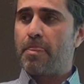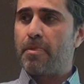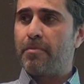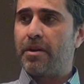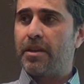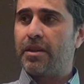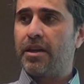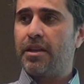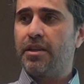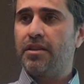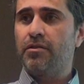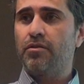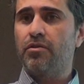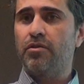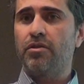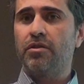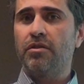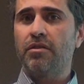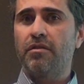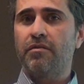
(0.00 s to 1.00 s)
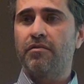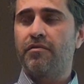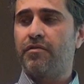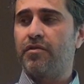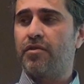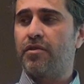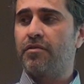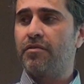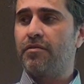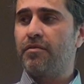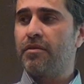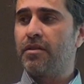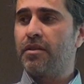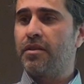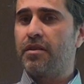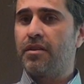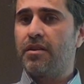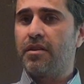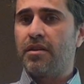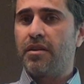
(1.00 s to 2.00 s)
But that is good for
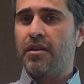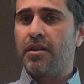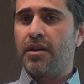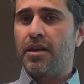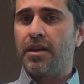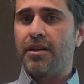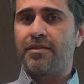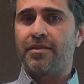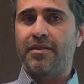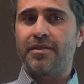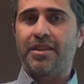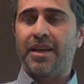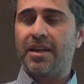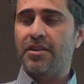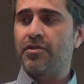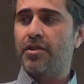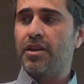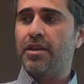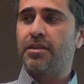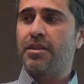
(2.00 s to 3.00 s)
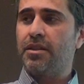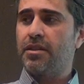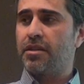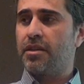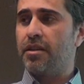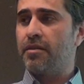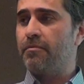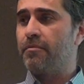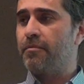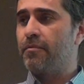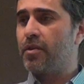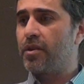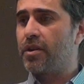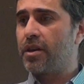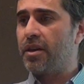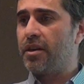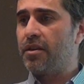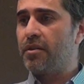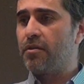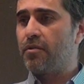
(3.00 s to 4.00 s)
a transactional system,
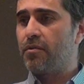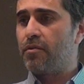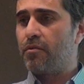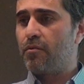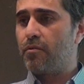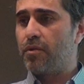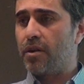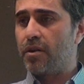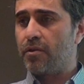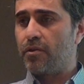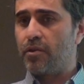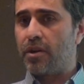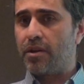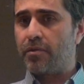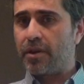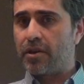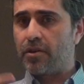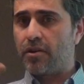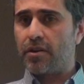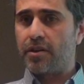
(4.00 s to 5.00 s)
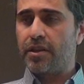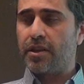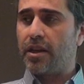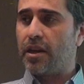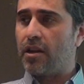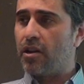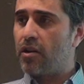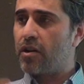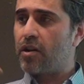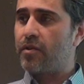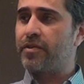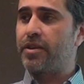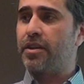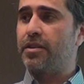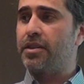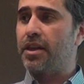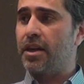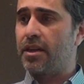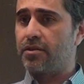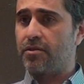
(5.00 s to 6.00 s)
okay? Where you are recording a log of
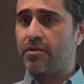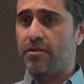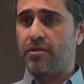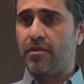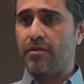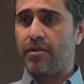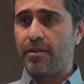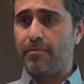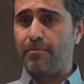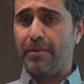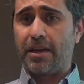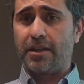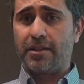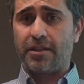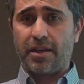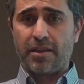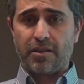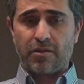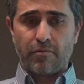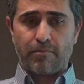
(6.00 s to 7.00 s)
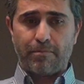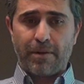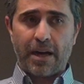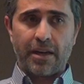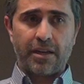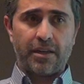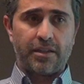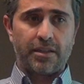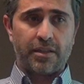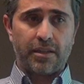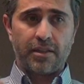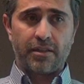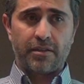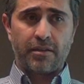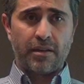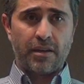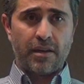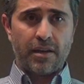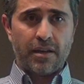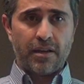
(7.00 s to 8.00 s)
transactions. So it makes sense to package this
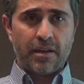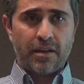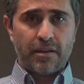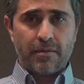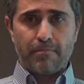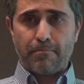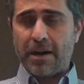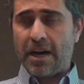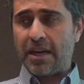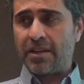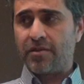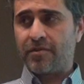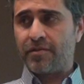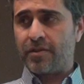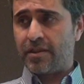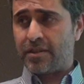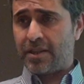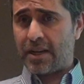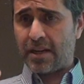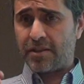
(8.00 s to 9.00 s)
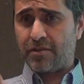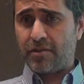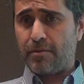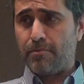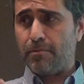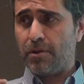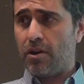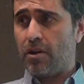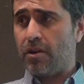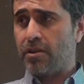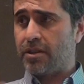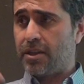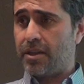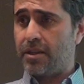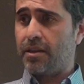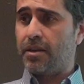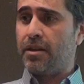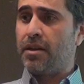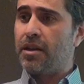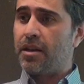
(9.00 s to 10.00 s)
batch of transactions in blocks
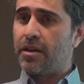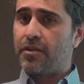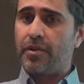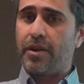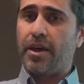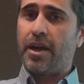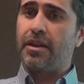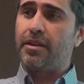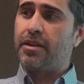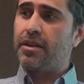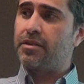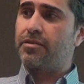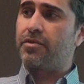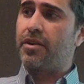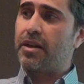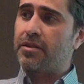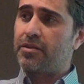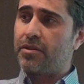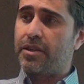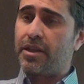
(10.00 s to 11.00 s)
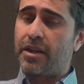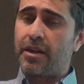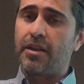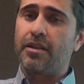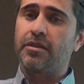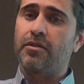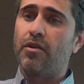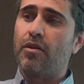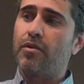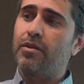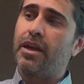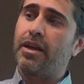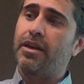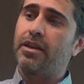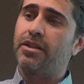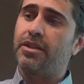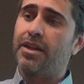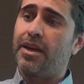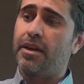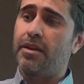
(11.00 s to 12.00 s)
and create this structure that is called like
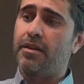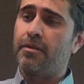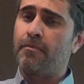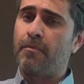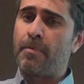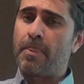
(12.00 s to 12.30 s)
a chain.